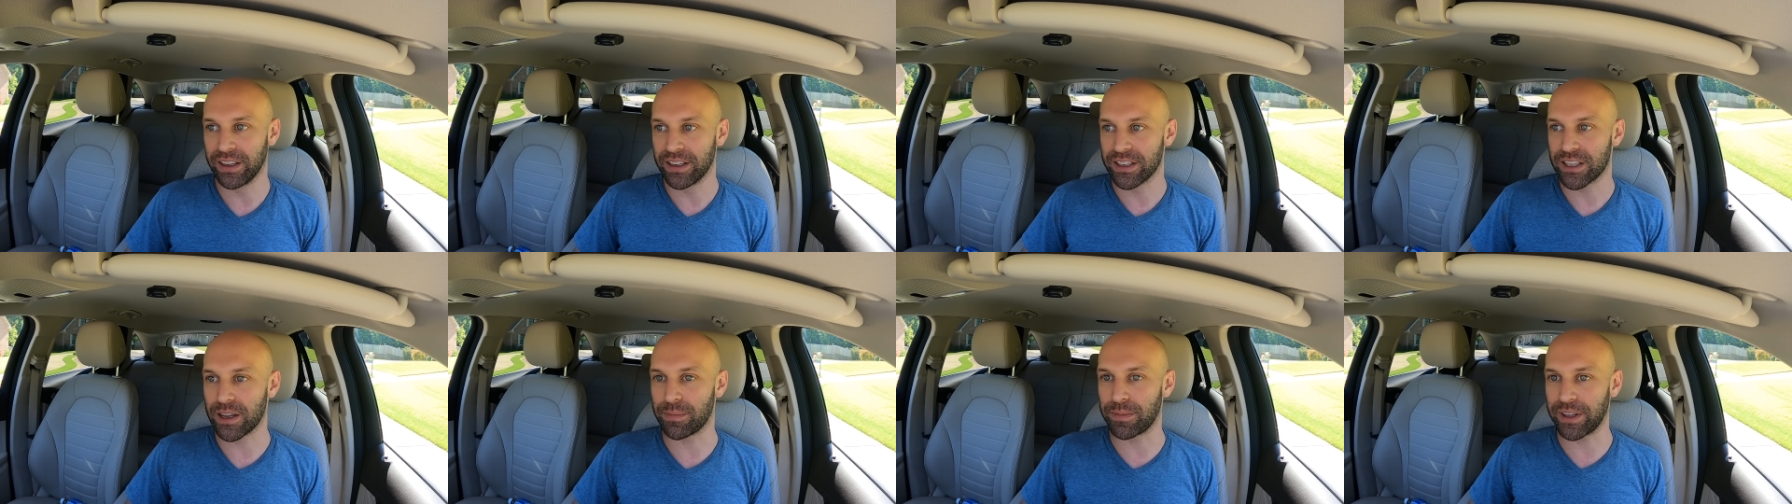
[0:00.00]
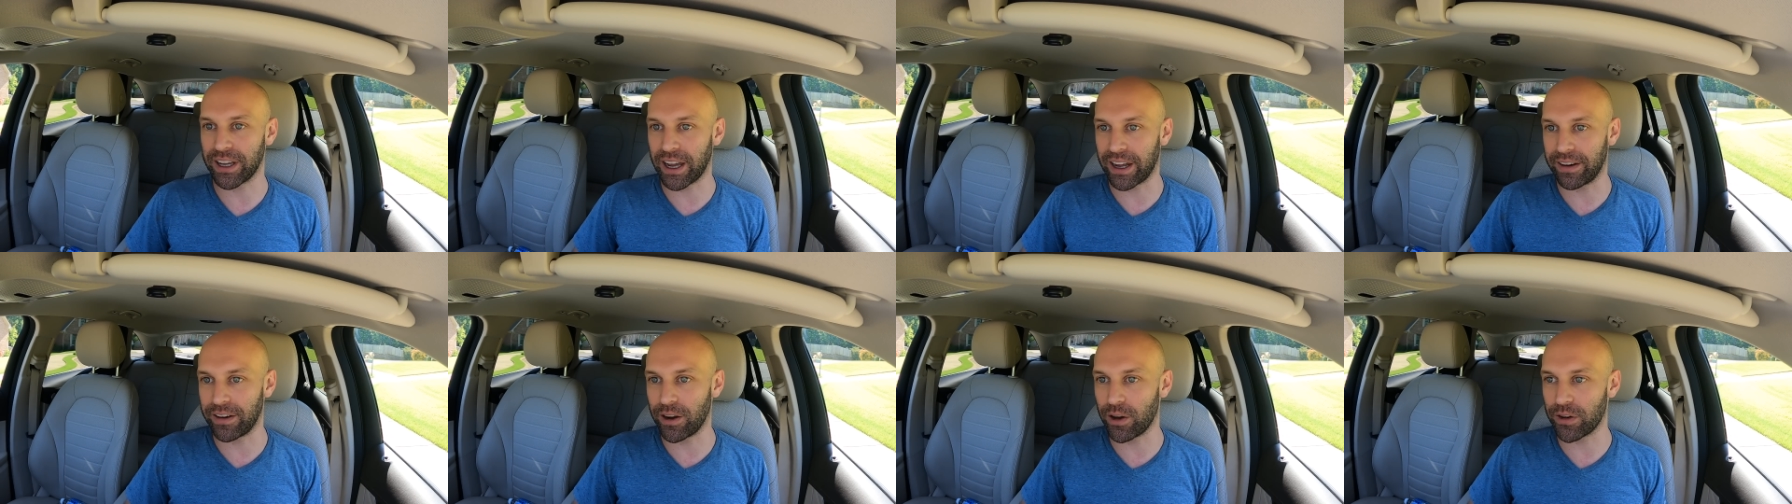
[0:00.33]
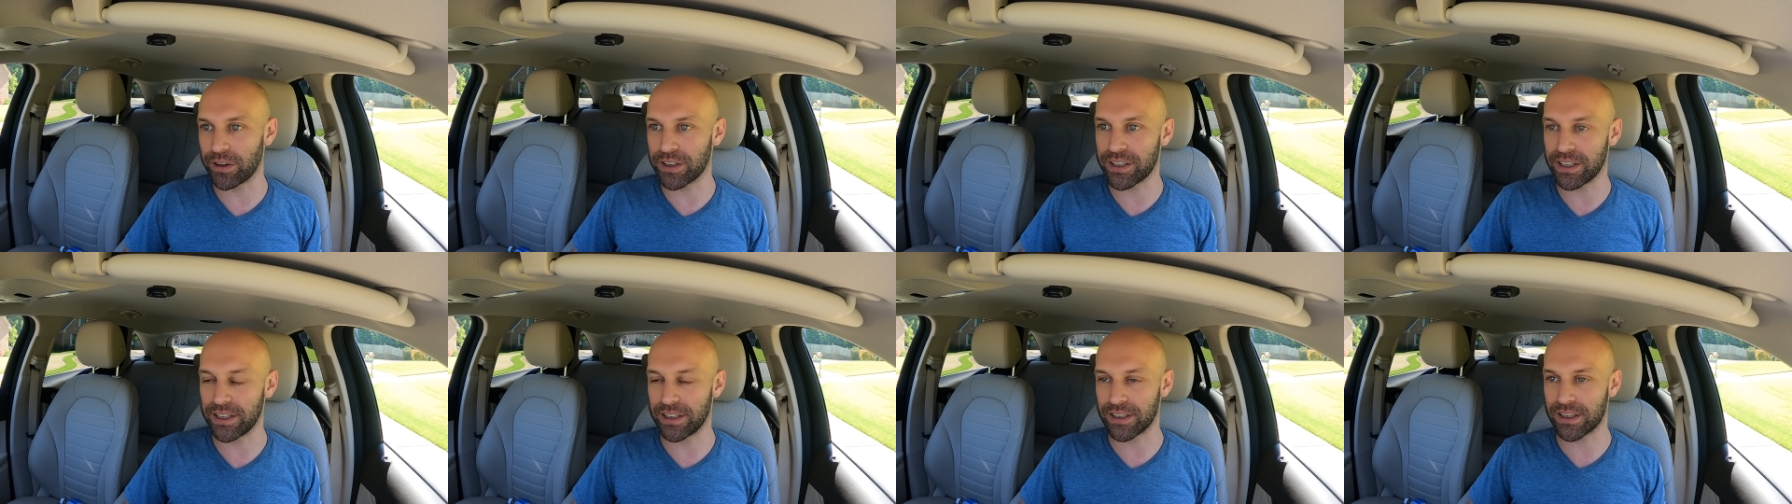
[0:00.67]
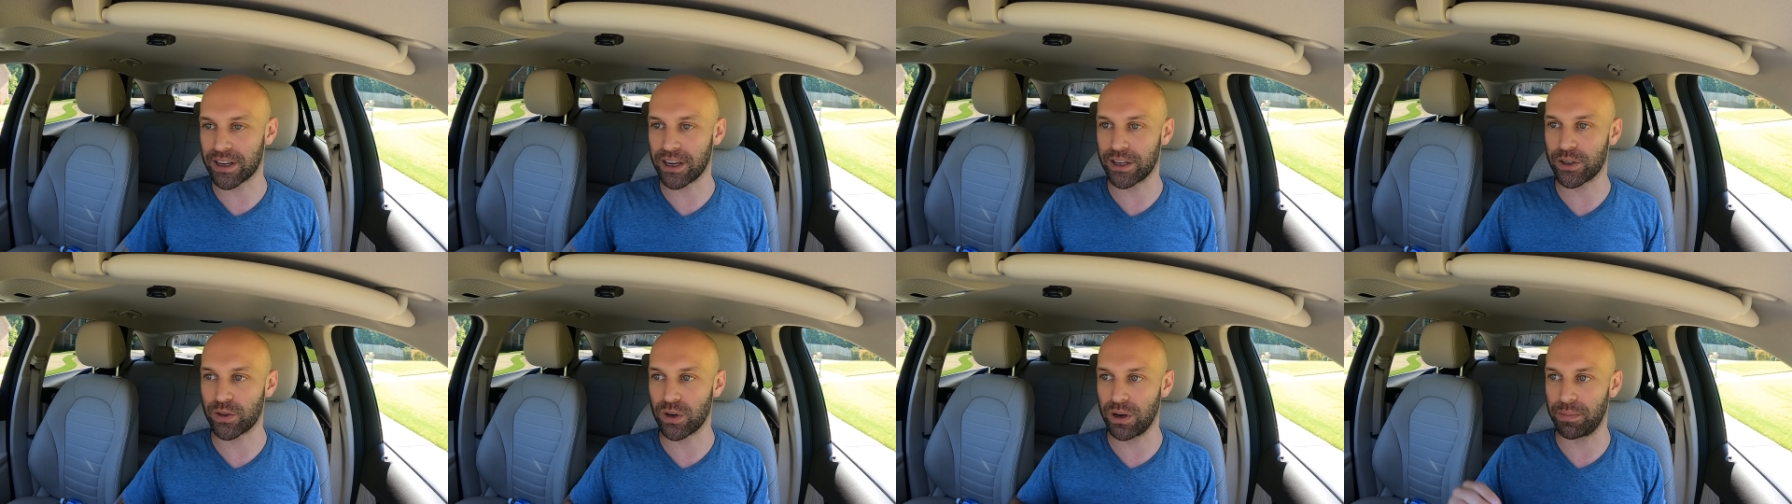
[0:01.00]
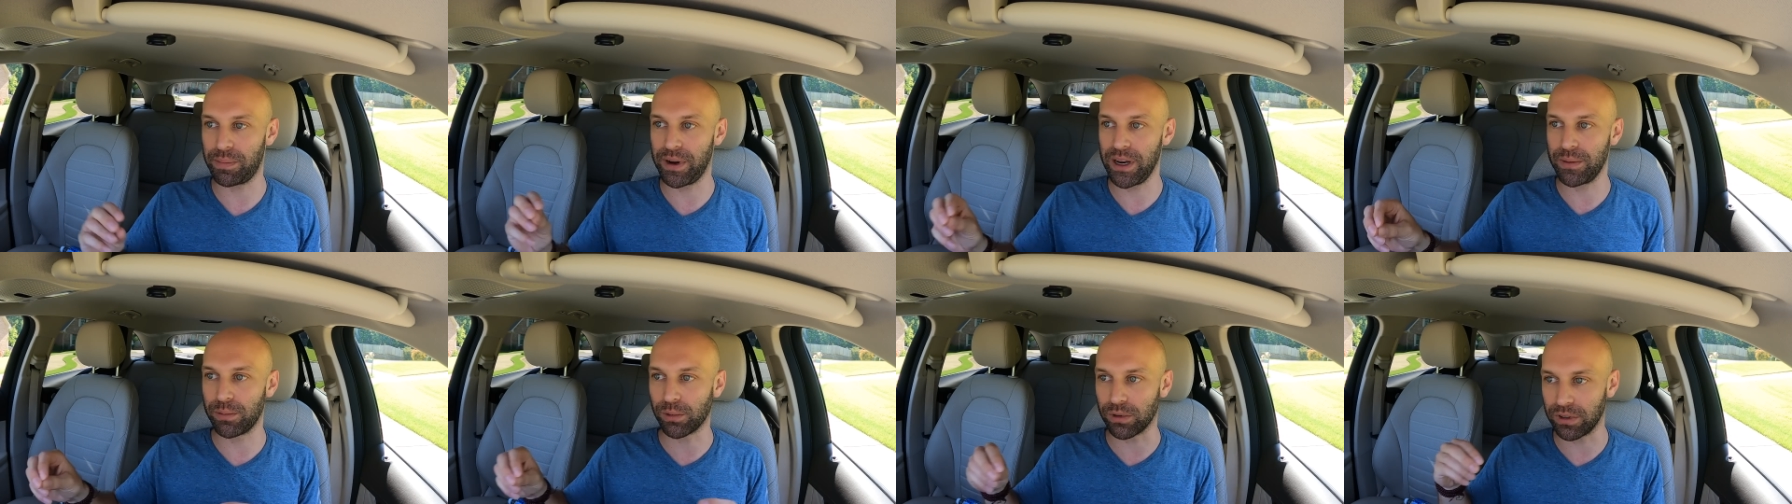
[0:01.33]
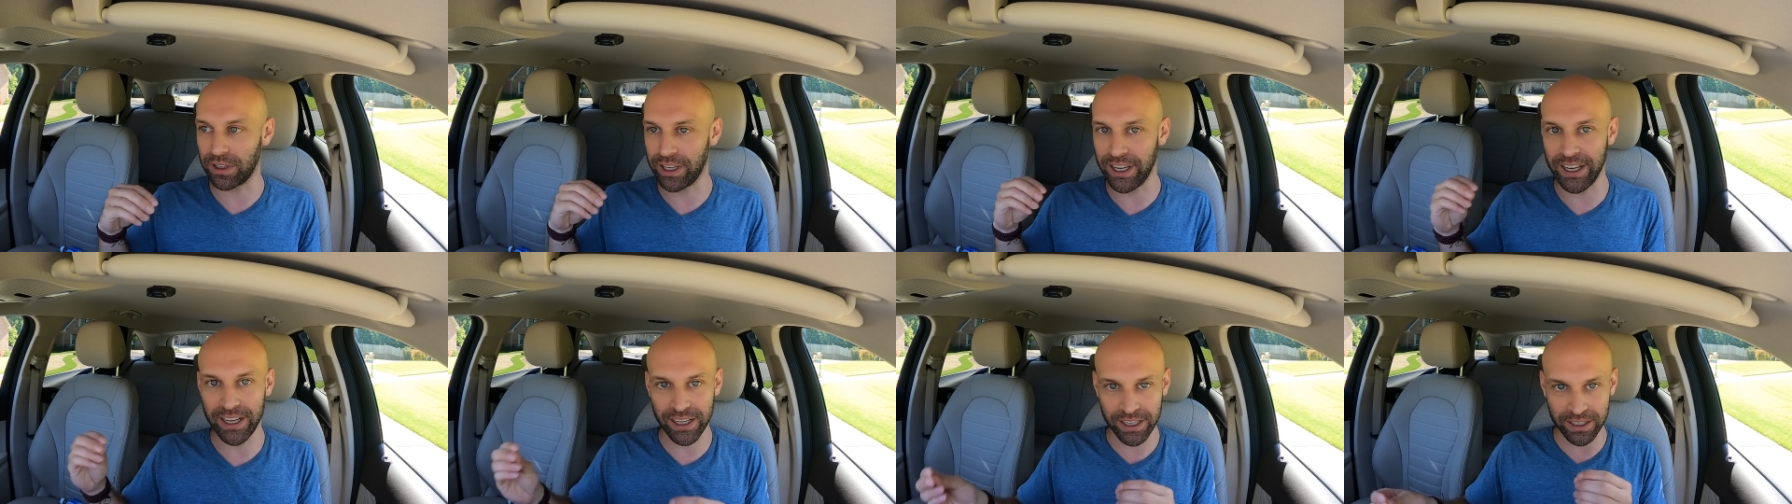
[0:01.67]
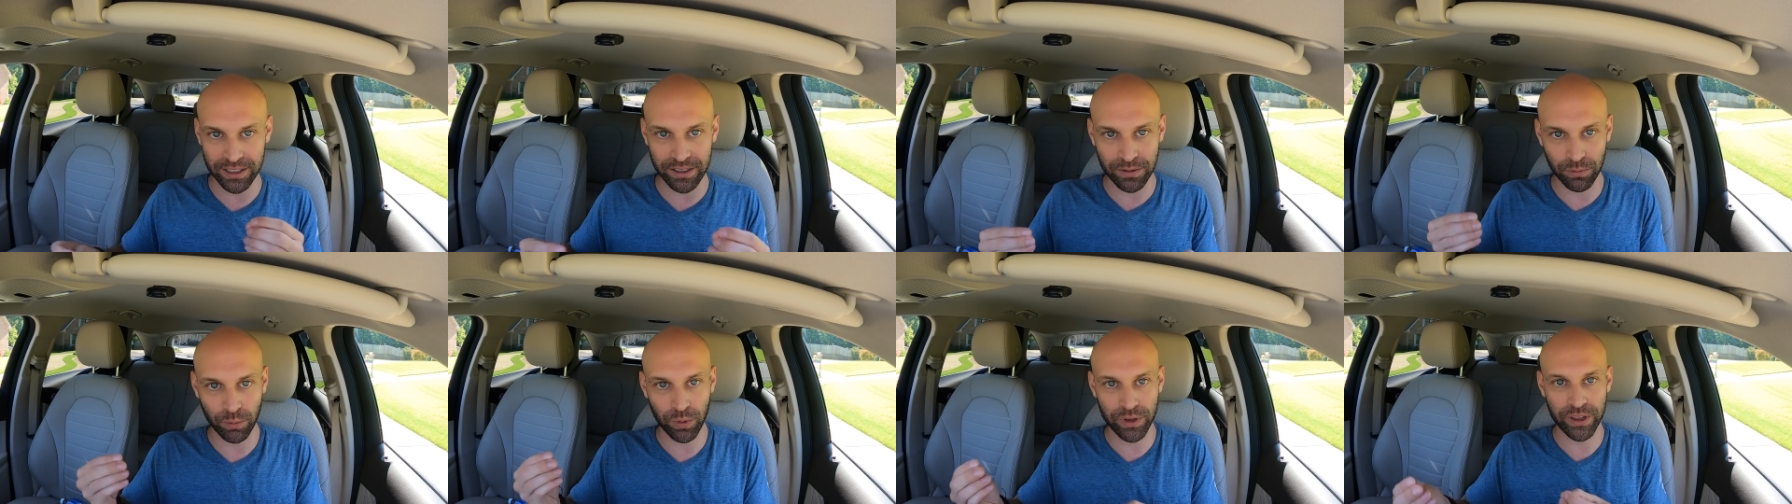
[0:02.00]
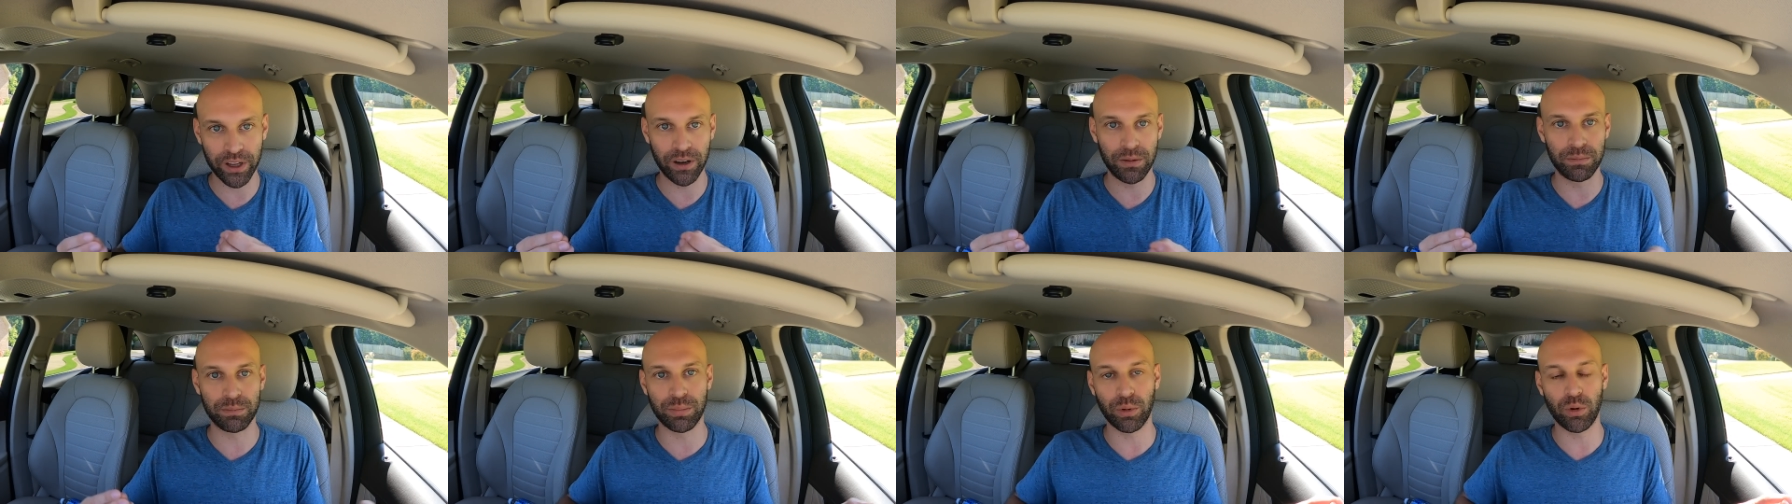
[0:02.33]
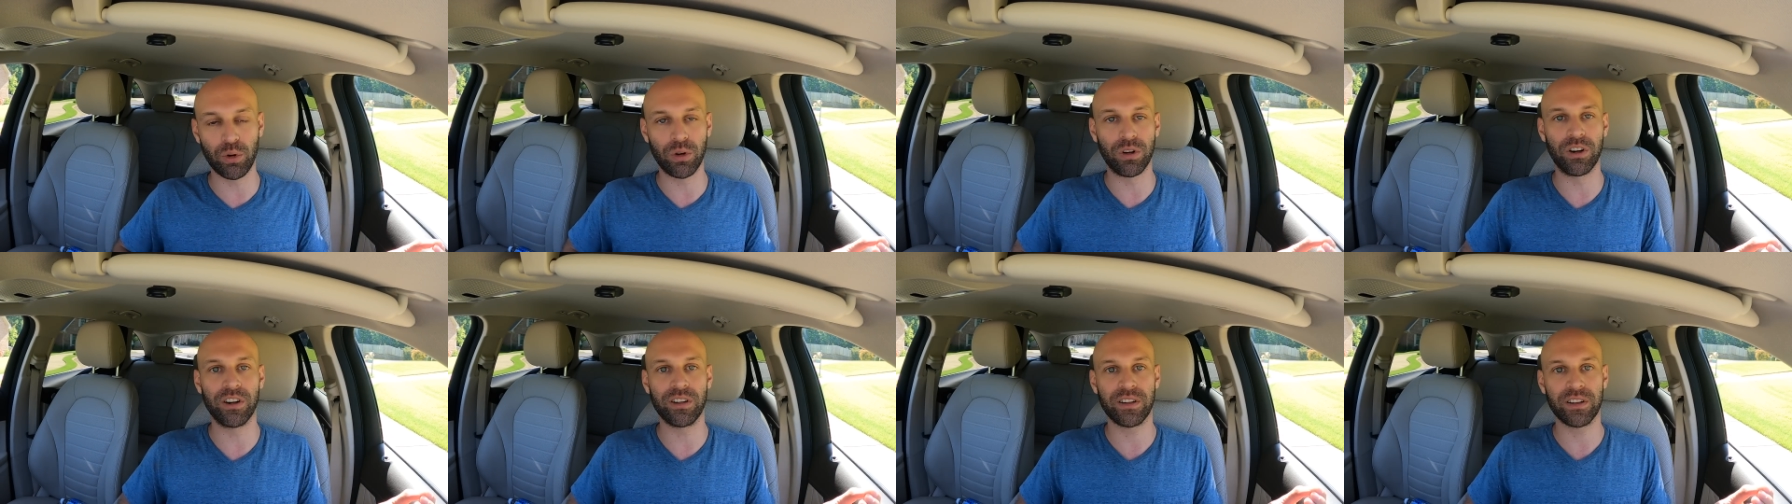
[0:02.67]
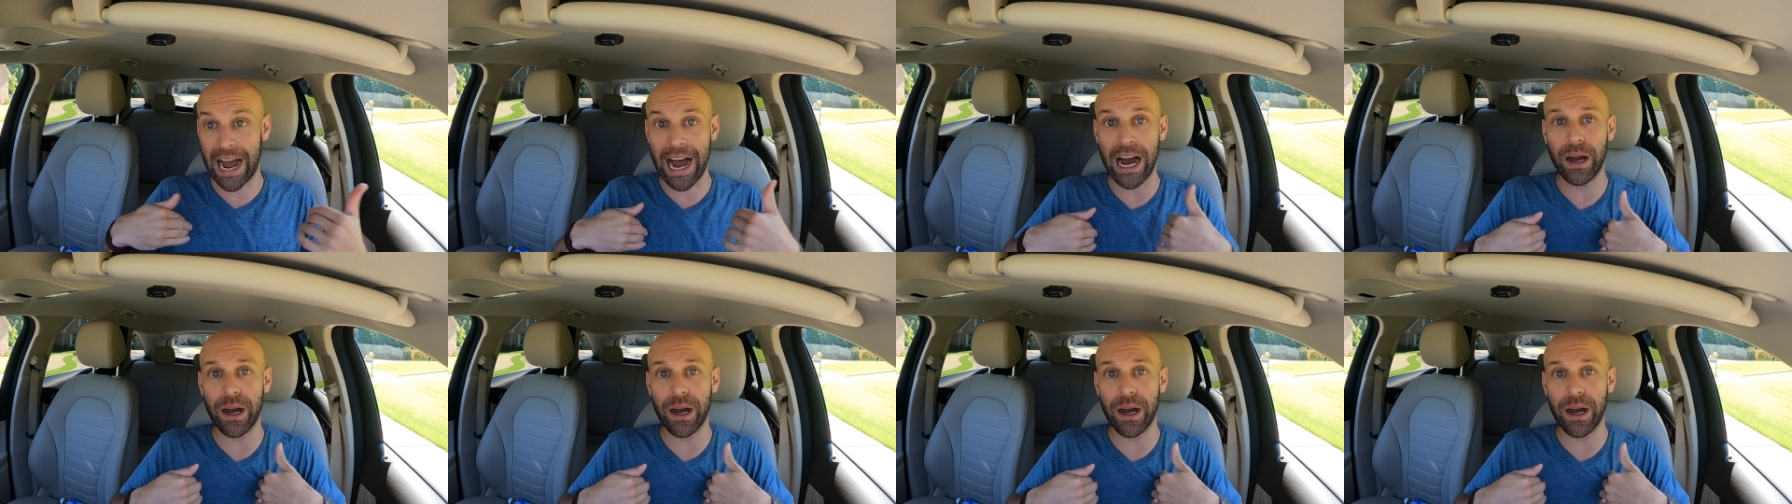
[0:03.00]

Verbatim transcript: Something I notice in this country, people eat when they're bored.